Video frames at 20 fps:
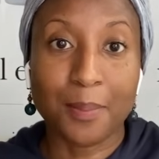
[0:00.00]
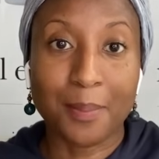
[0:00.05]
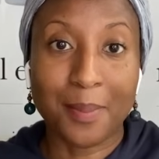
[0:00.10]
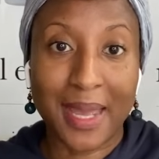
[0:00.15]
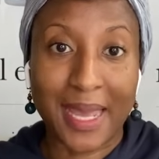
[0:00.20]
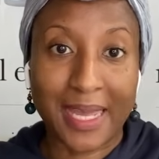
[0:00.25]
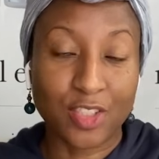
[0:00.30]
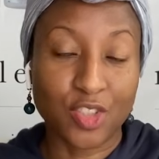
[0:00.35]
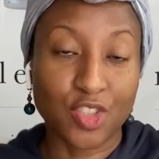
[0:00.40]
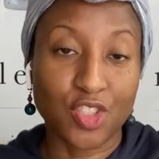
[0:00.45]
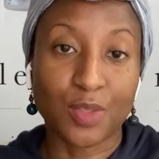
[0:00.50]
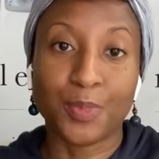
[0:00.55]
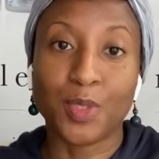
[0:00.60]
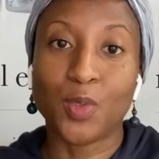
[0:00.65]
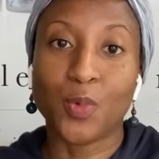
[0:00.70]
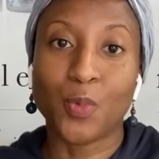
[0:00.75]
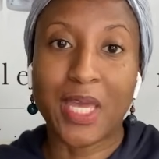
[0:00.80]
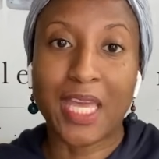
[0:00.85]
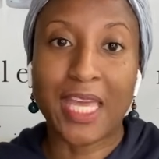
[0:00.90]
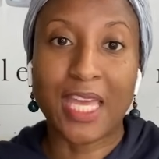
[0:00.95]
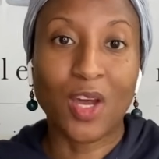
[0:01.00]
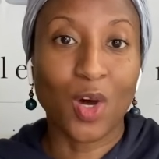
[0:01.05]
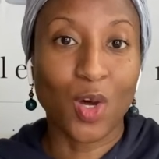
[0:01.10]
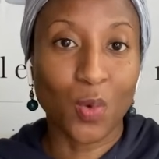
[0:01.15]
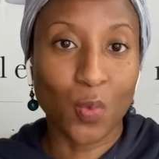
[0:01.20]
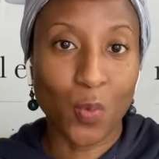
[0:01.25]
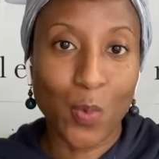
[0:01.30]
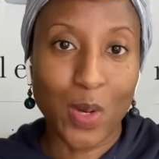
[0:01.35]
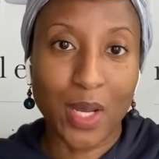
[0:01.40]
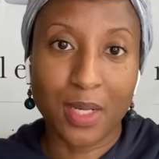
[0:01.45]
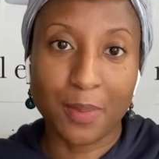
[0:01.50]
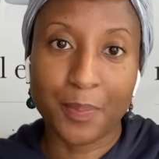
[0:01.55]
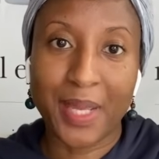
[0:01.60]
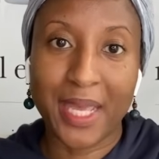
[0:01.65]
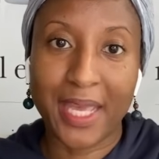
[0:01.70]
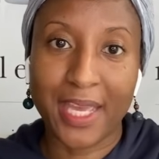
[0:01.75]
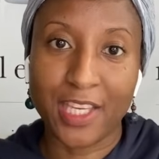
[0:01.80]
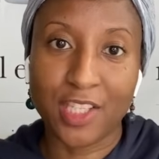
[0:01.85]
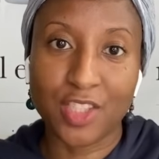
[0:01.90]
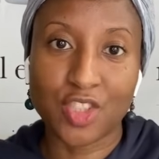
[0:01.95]
manageable way on one
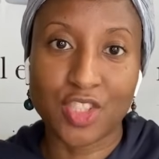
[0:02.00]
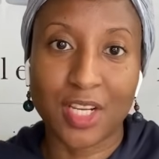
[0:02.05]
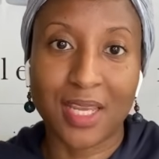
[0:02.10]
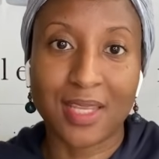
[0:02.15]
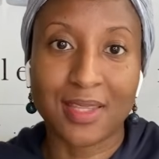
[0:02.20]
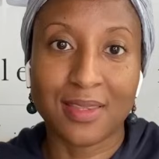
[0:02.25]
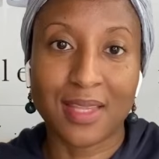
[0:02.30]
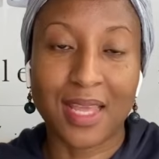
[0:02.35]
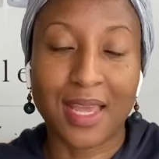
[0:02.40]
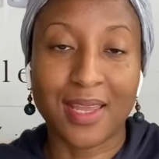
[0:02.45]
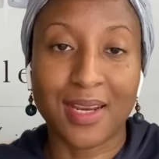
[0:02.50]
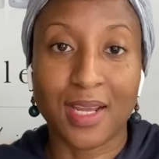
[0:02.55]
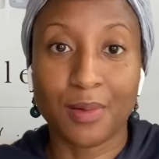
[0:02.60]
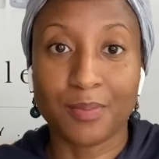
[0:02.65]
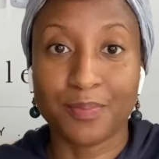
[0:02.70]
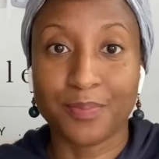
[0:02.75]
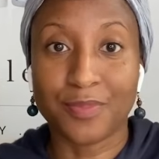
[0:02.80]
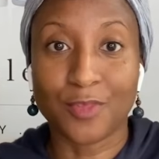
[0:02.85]
page. And I'm